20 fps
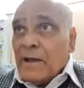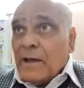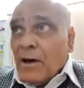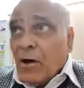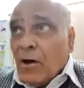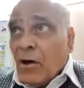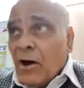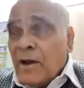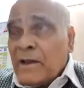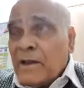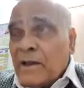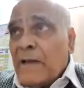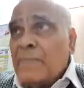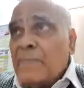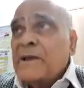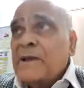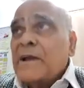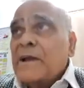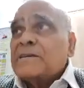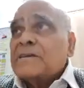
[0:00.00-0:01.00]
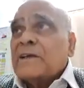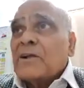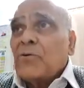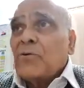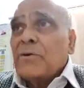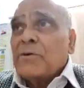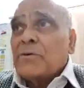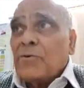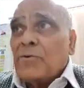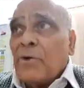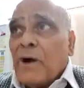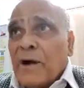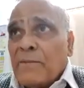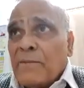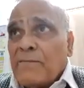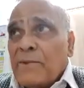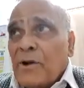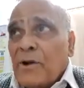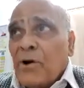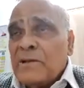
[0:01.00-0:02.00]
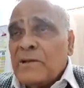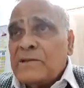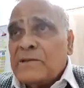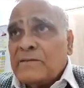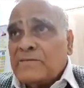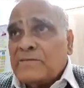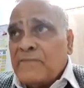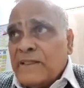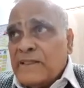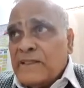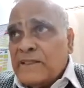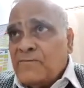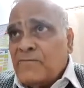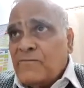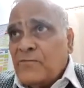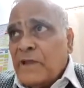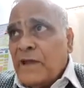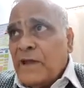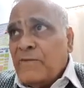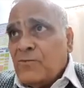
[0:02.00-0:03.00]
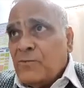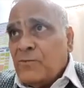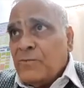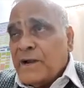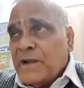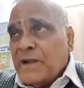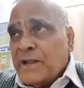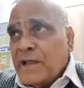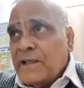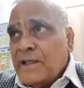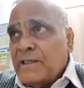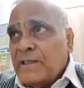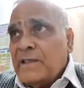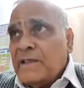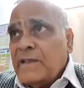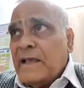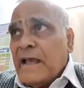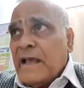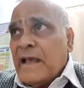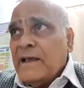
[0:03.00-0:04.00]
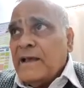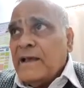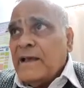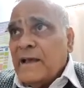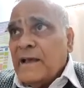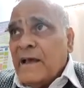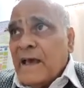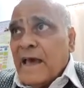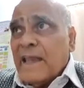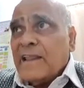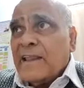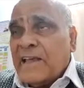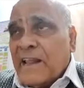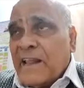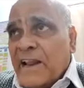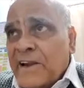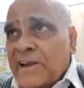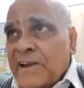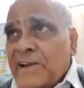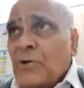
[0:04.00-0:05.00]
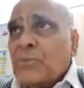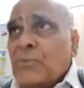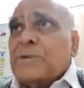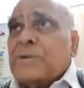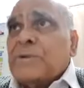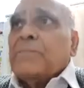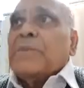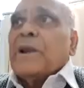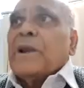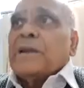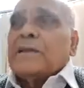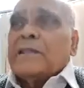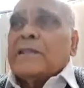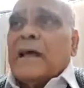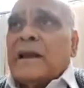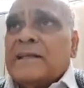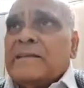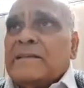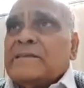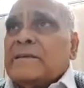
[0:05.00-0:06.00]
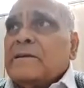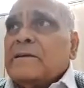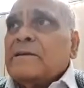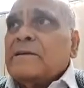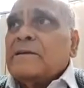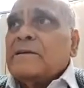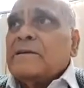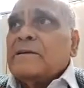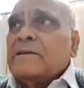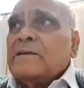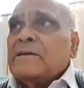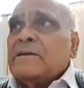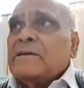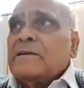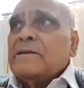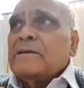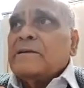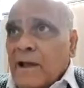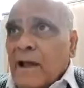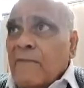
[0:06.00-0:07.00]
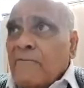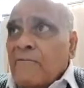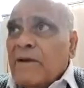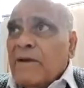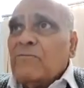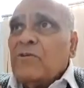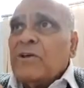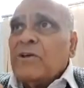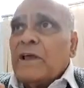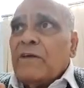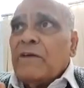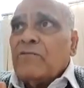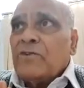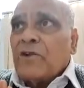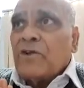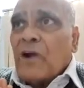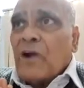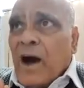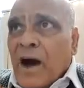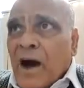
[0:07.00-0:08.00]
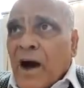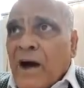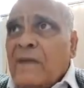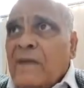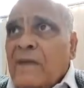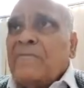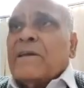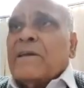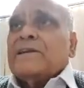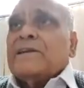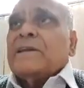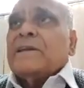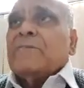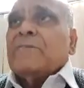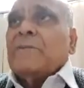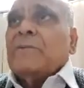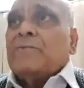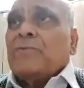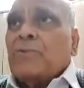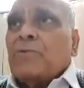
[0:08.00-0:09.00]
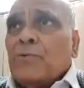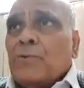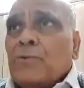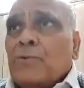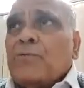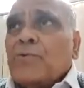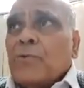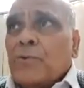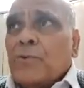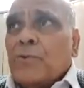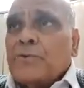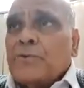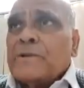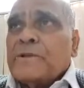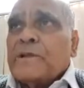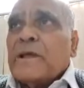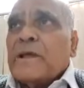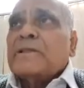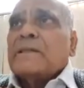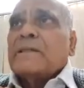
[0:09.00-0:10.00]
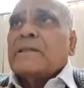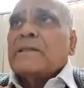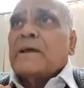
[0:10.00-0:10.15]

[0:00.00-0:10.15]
All chemicals are going to harm, because when we have maintained the alkalinity of the blood, that is the target. When we give raw vegetable foods that